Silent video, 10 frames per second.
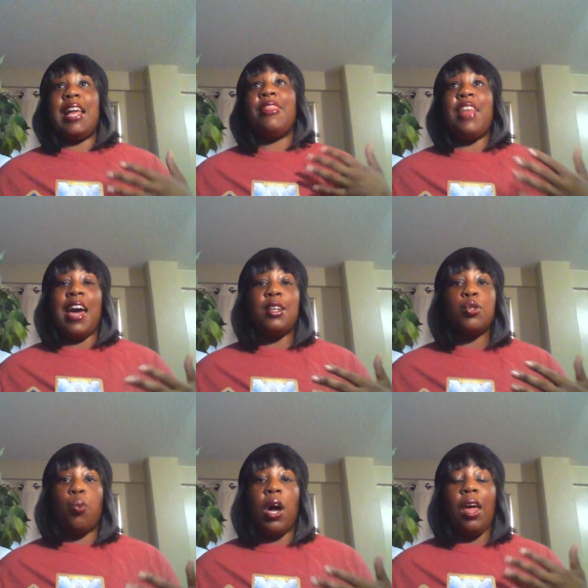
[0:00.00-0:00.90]
and that
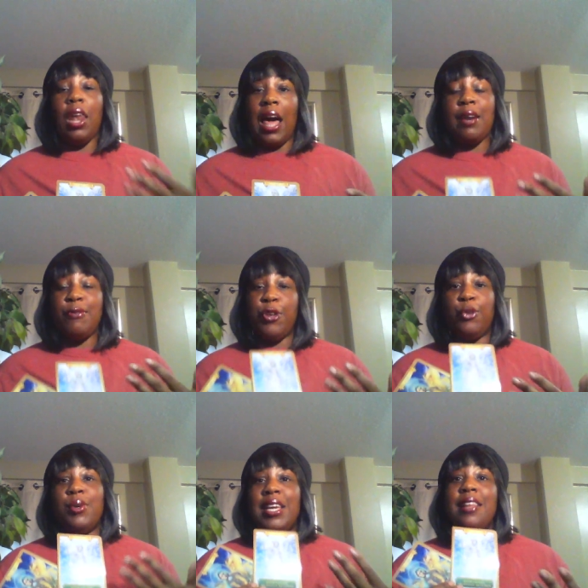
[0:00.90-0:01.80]
is what a lot of
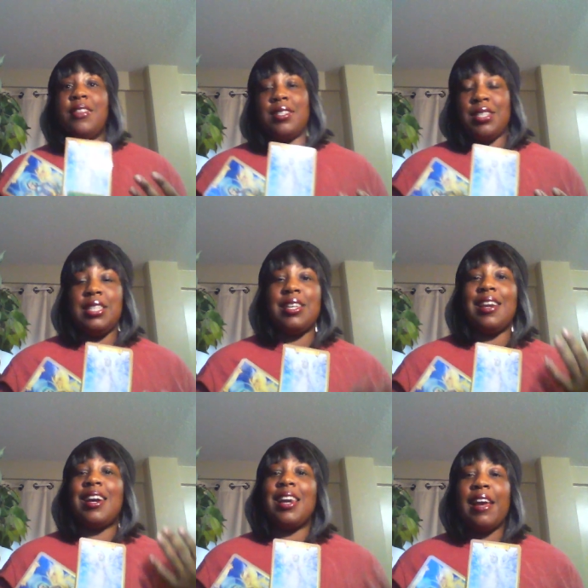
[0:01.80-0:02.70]
you need this
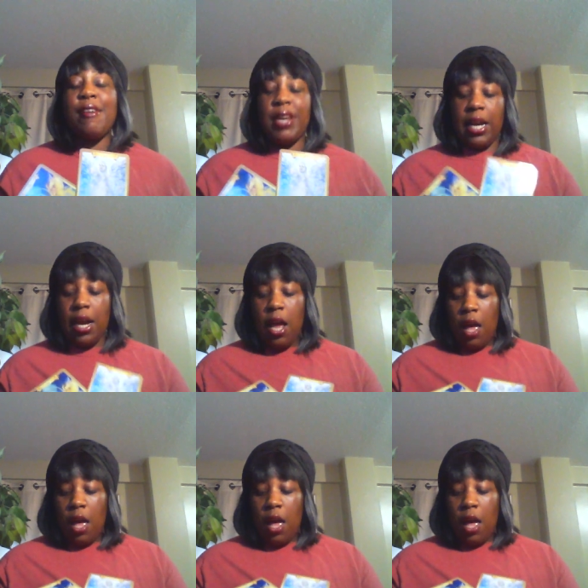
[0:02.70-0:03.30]
season, clarity,